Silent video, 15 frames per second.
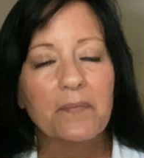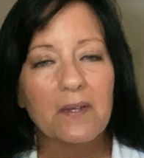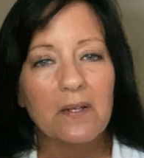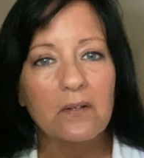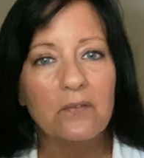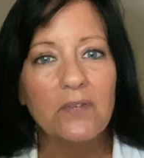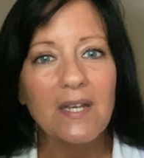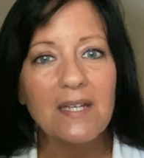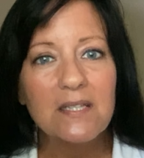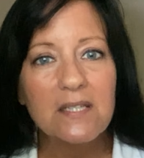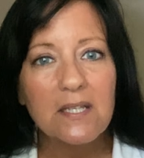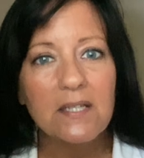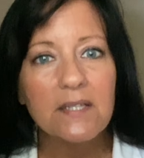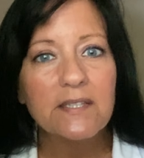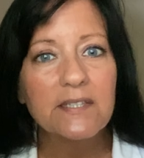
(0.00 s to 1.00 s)
of
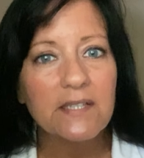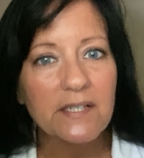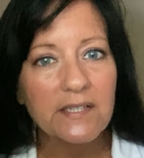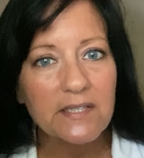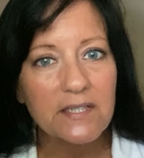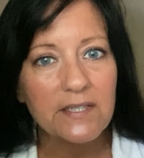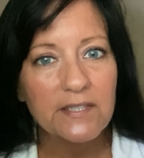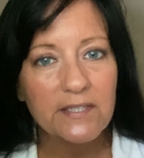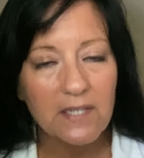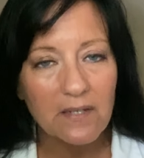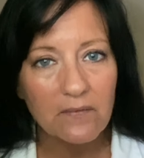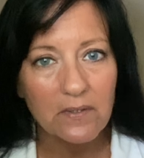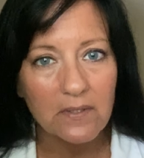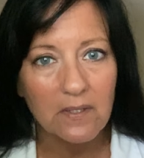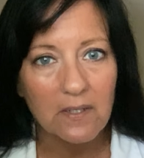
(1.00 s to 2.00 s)

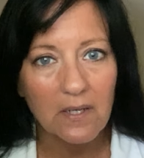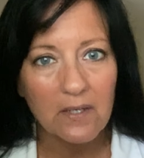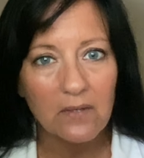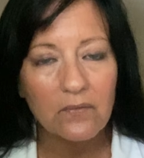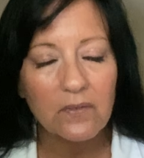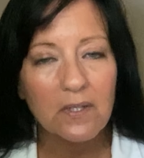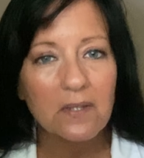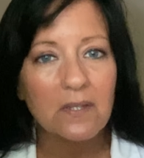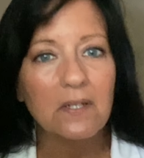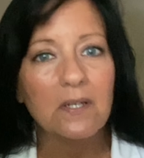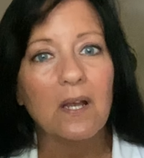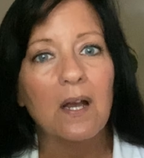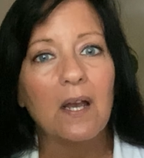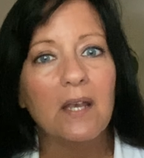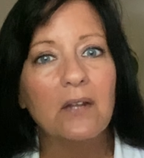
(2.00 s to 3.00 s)
1967. I have nothing to
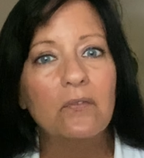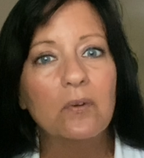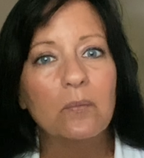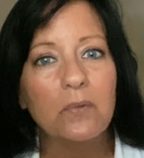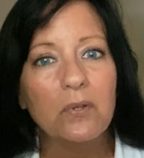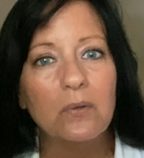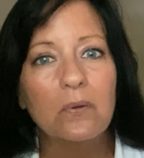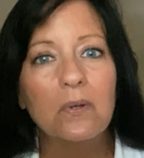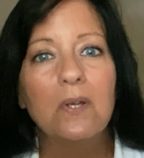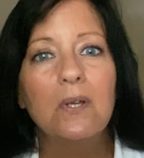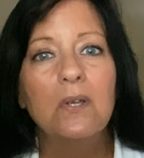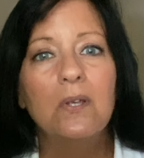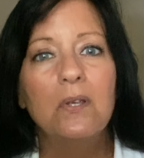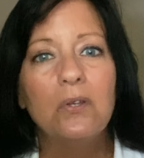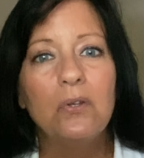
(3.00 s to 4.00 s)
hide from you.
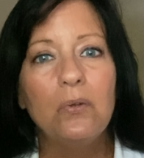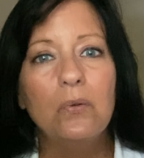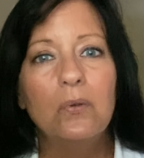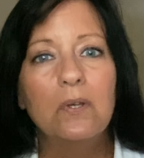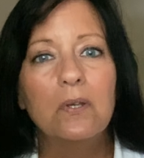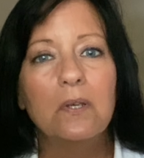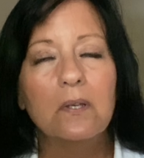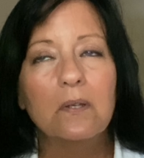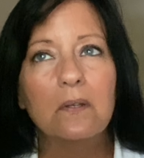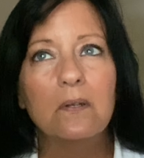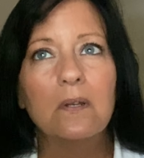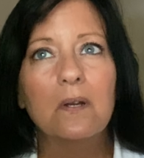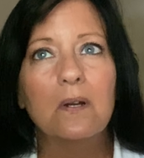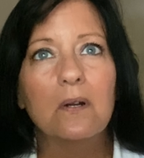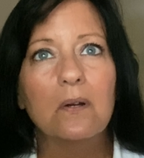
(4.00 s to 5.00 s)
You can